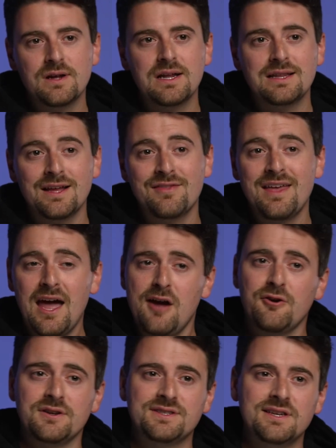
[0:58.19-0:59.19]
like the
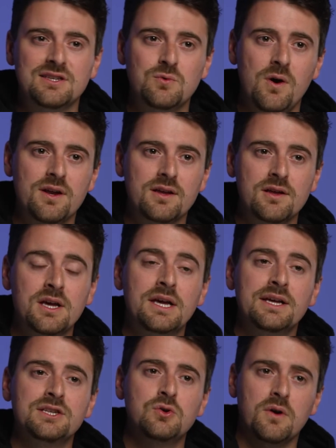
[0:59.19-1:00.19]
Agras T twenty
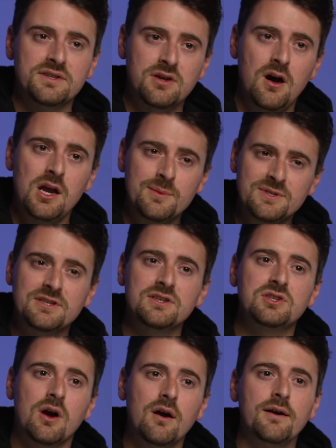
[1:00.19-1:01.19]
to autonomously
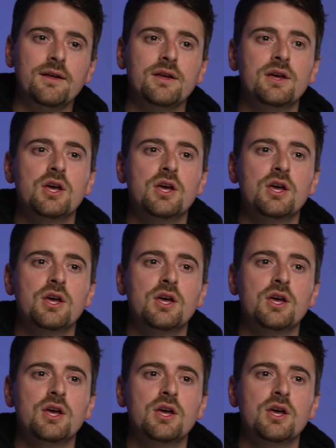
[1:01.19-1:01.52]
target